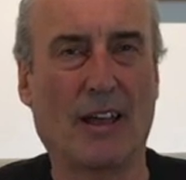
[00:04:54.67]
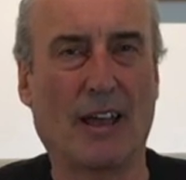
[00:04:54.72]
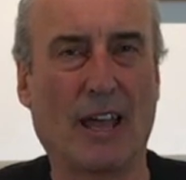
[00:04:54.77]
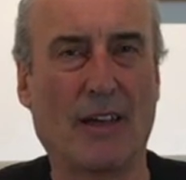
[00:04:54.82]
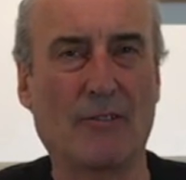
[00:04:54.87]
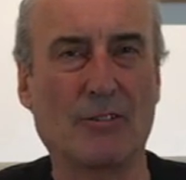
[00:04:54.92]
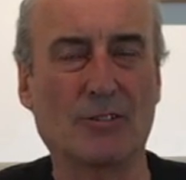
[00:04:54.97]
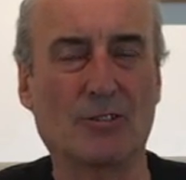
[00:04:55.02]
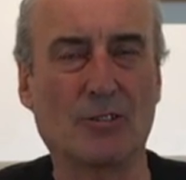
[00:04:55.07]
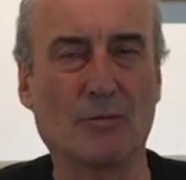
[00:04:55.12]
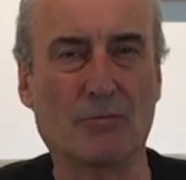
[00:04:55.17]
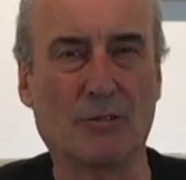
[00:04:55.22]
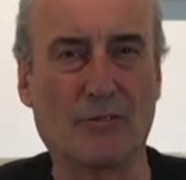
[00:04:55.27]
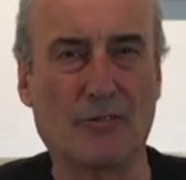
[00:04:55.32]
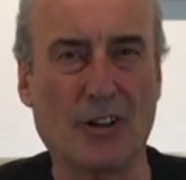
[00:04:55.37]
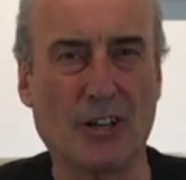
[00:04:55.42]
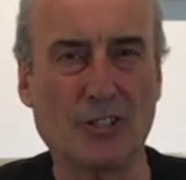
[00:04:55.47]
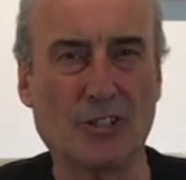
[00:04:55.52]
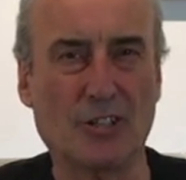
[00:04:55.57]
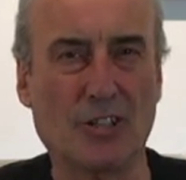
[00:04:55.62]
If it's done
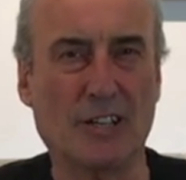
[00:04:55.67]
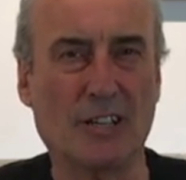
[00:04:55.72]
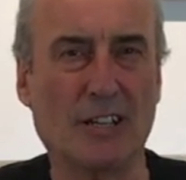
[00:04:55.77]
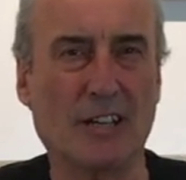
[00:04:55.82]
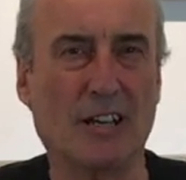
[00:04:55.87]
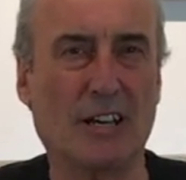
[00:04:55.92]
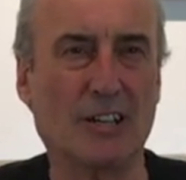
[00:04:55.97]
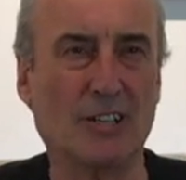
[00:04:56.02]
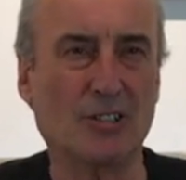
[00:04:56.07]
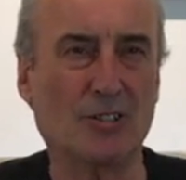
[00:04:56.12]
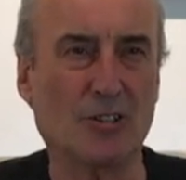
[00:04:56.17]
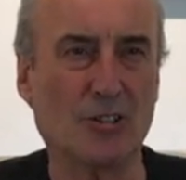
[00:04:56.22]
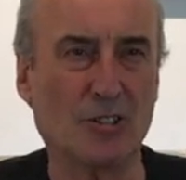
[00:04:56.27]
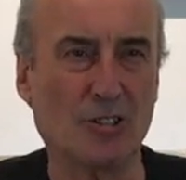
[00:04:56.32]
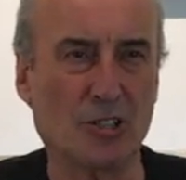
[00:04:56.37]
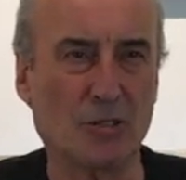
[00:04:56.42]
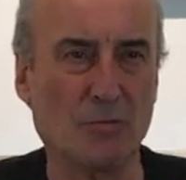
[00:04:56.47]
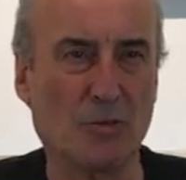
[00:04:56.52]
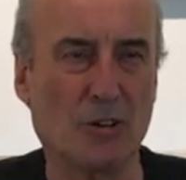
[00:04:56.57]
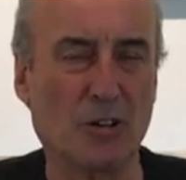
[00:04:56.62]
professionally and it's only
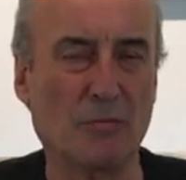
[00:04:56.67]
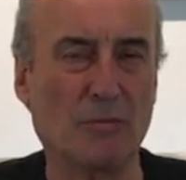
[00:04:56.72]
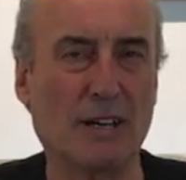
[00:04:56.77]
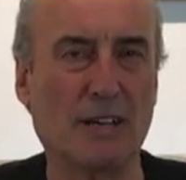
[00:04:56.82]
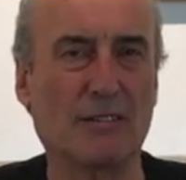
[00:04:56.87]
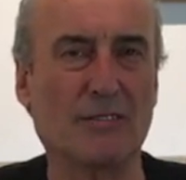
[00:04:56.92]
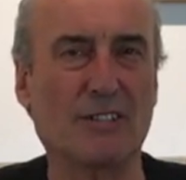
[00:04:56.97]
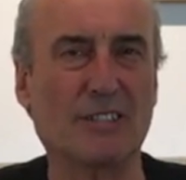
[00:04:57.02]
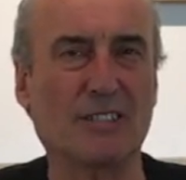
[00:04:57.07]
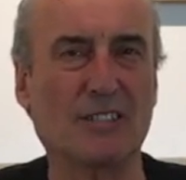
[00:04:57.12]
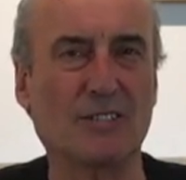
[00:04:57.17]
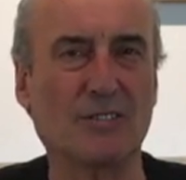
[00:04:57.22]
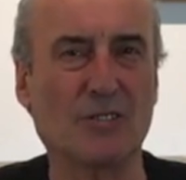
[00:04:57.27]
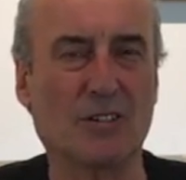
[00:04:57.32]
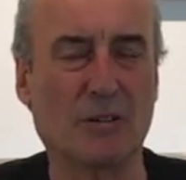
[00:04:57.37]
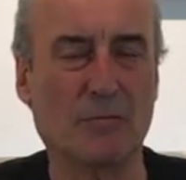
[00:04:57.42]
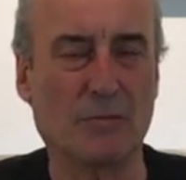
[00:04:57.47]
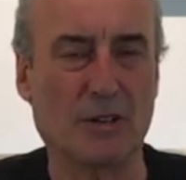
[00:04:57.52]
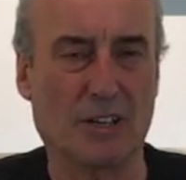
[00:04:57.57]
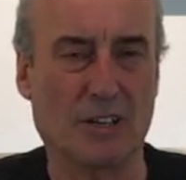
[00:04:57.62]
a small amount, this is
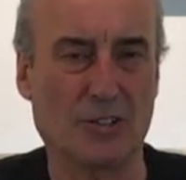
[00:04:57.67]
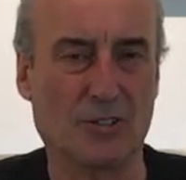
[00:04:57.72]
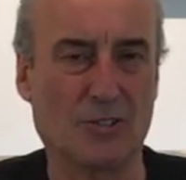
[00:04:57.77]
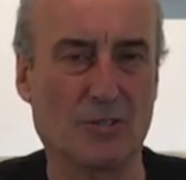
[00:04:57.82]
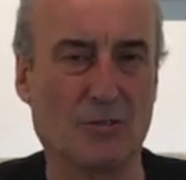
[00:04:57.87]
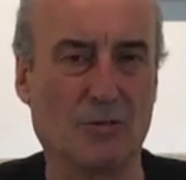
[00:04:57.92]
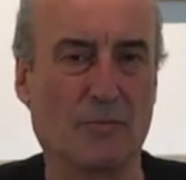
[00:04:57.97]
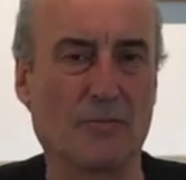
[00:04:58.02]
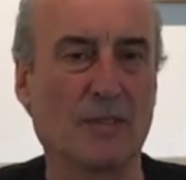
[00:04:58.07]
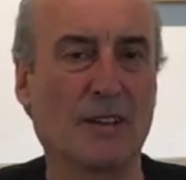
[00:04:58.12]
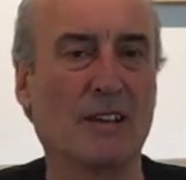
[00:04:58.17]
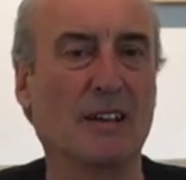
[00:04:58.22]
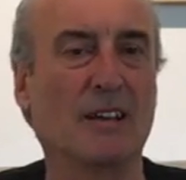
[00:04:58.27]
not a big issue.